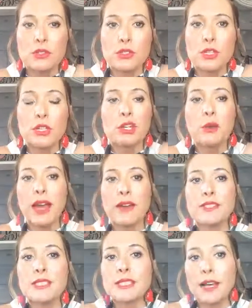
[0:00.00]
Do you
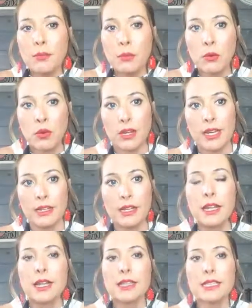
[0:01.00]
have someone
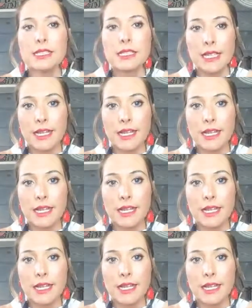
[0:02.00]
that's